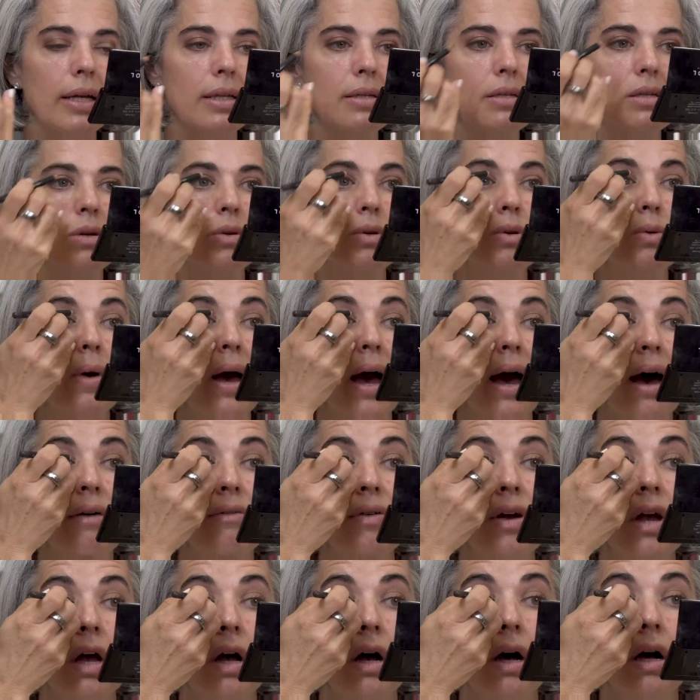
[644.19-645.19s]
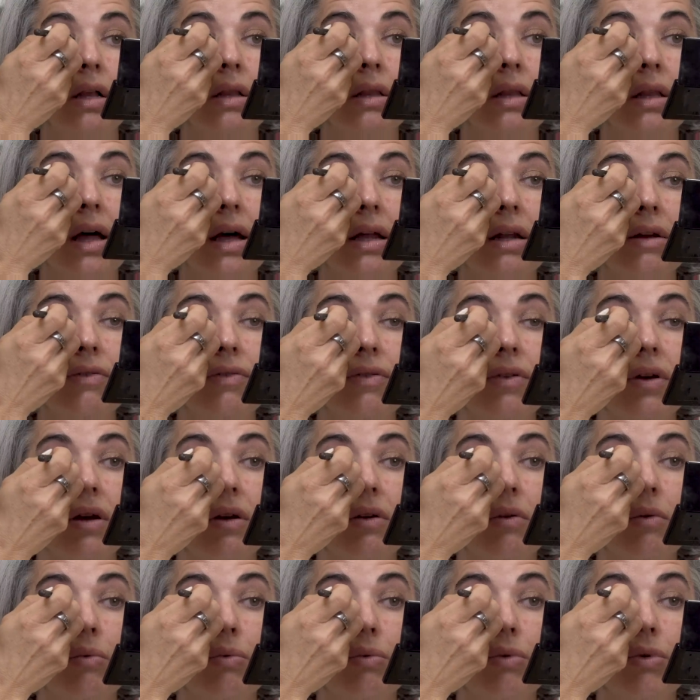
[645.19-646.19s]
So you have a lot of
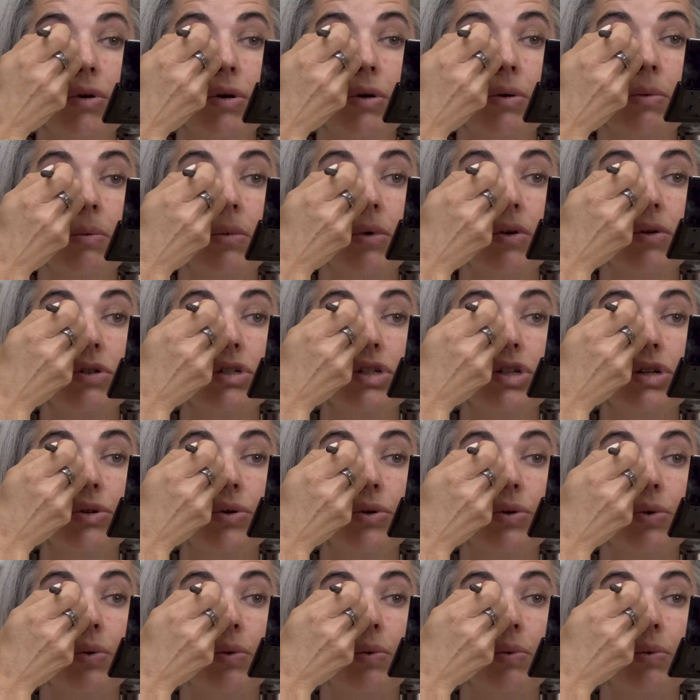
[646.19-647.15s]
room to